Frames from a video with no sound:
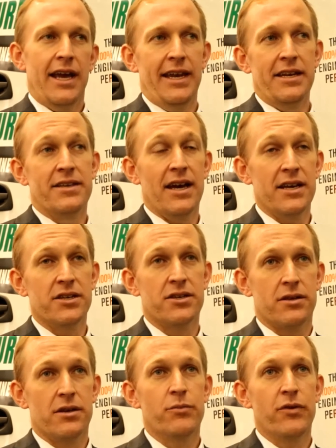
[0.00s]
And it
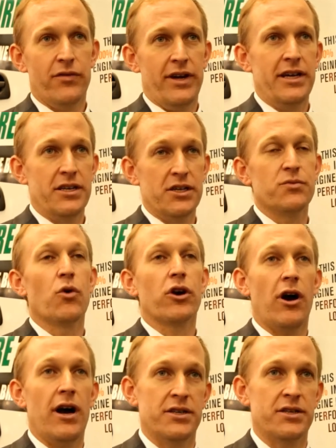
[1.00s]
is more
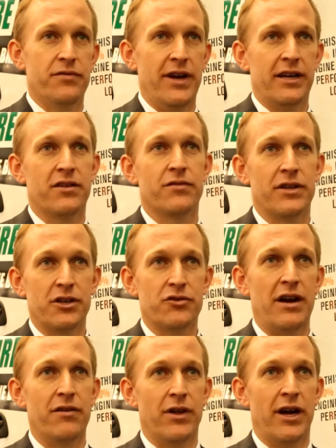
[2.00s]
cost effective than a
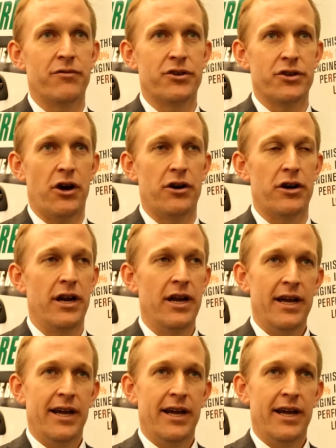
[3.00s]
driveline retarder.